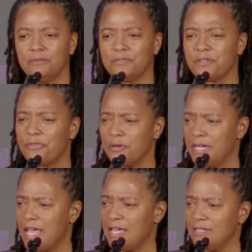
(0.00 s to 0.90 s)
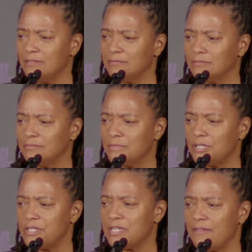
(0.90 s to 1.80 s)
What is it, 38,
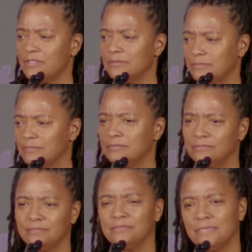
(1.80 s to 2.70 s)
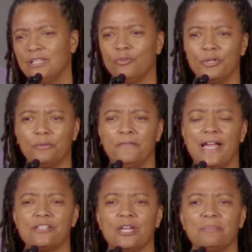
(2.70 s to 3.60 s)
37? A lawyer will
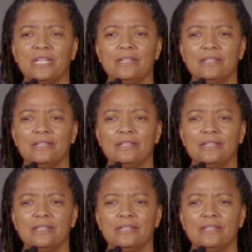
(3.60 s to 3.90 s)
fact check me.